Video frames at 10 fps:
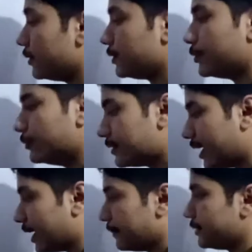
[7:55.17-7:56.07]
2
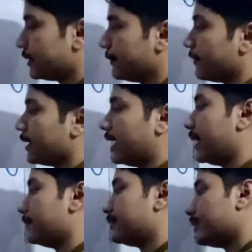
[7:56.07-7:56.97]
times, I
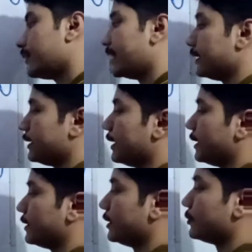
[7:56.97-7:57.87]
am still getting the answer.